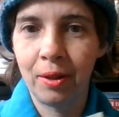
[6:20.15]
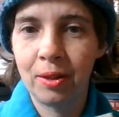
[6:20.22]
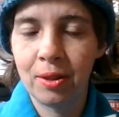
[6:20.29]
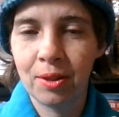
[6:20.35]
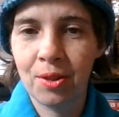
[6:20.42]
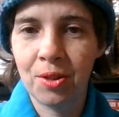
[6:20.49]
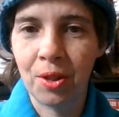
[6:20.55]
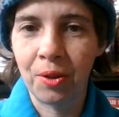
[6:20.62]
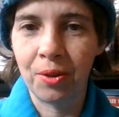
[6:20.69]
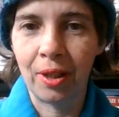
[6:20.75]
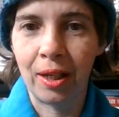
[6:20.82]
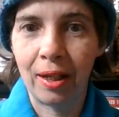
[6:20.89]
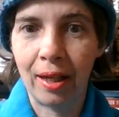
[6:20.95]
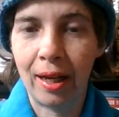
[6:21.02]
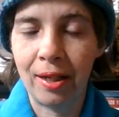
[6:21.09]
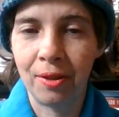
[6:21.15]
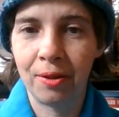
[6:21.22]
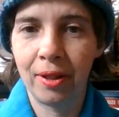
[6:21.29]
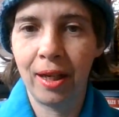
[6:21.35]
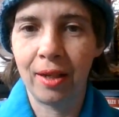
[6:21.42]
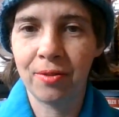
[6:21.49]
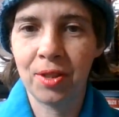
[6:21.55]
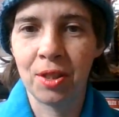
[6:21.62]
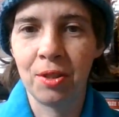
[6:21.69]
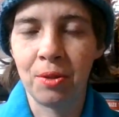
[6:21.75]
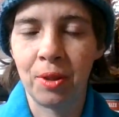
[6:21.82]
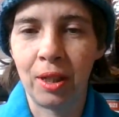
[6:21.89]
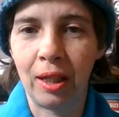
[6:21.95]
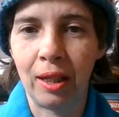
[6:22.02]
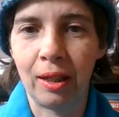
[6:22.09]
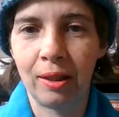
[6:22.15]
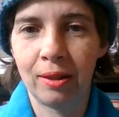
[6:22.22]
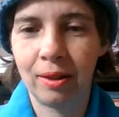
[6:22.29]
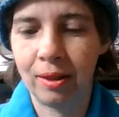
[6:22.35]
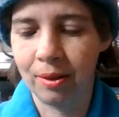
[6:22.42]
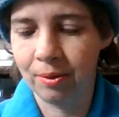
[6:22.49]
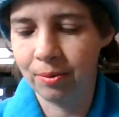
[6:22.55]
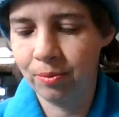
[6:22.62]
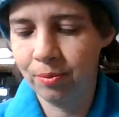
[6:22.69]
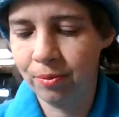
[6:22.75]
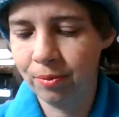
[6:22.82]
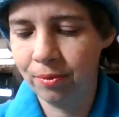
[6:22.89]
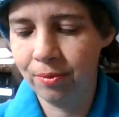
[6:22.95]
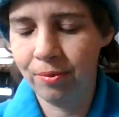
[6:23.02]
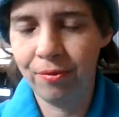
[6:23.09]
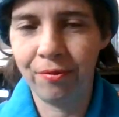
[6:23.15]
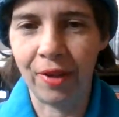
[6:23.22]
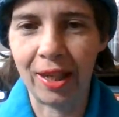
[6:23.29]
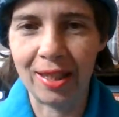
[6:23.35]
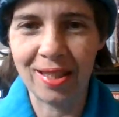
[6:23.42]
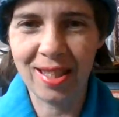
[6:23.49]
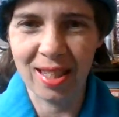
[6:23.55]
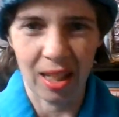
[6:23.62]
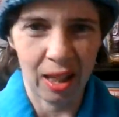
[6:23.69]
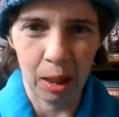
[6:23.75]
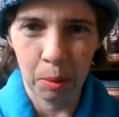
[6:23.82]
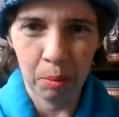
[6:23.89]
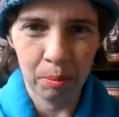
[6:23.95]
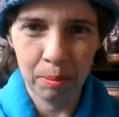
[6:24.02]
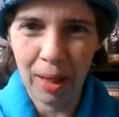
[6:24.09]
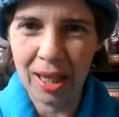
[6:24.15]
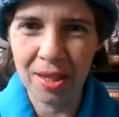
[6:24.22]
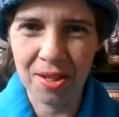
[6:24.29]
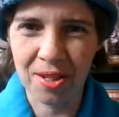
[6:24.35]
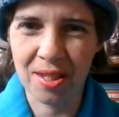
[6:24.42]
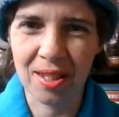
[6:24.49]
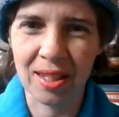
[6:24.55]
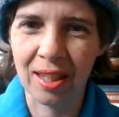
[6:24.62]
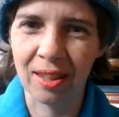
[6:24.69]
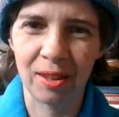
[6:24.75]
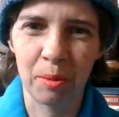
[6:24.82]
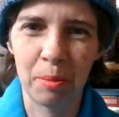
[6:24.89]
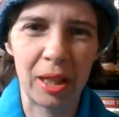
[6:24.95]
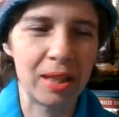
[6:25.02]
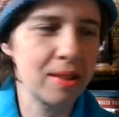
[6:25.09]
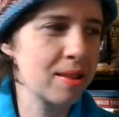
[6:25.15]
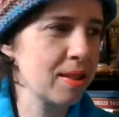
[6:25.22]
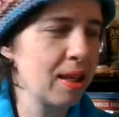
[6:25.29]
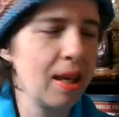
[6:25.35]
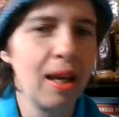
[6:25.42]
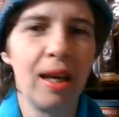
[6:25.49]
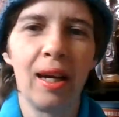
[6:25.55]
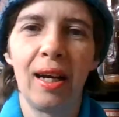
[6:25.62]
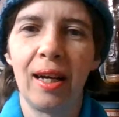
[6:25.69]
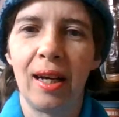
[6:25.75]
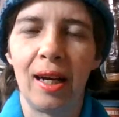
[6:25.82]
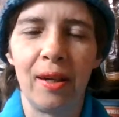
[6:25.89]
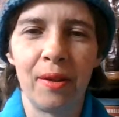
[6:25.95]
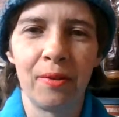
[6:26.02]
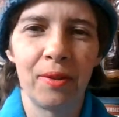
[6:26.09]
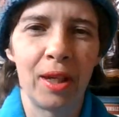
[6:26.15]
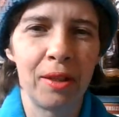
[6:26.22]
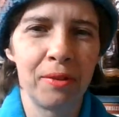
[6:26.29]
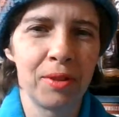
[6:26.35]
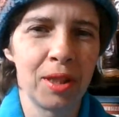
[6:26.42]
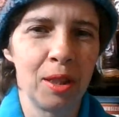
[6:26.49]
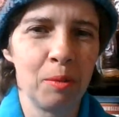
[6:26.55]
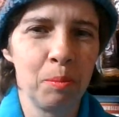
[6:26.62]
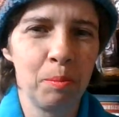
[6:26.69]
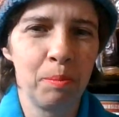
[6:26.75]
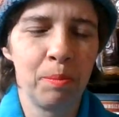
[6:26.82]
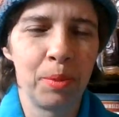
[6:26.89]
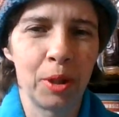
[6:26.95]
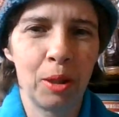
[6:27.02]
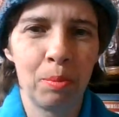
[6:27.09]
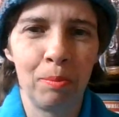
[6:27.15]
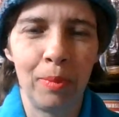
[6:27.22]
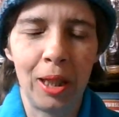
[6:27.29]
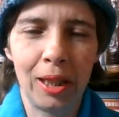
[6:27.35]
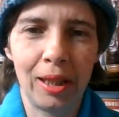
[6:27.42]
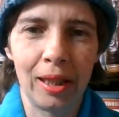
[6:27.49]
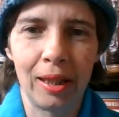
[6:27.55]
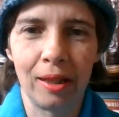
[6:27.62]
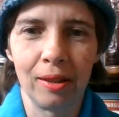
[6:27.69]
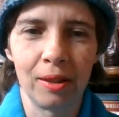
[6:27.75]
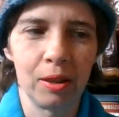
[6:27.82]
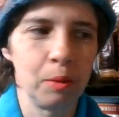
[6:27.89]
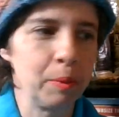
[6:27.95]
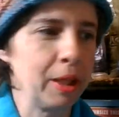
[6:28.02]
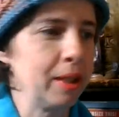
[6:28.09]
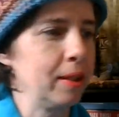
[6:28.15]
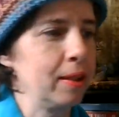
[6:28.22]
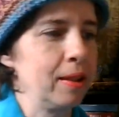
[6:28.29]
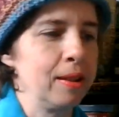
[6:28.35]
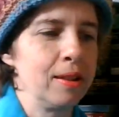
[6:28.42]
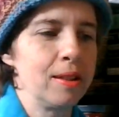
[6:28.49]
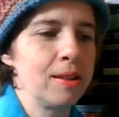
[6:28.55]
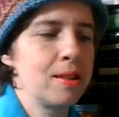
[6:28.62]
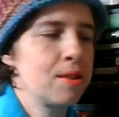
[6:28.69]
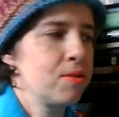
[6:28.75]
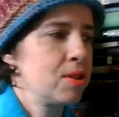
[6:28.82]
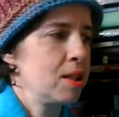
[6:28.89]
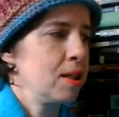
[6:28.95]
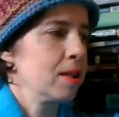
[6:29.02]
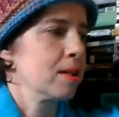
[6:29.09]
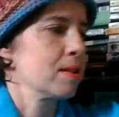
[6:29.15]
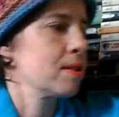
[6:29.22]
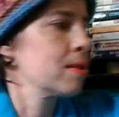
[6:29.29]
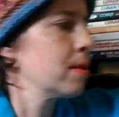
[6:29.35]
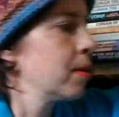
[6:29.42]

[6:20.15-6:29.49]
so that I don't have to do any, fine sticking pages together bits. I've done book making a little bit, and it's tedious.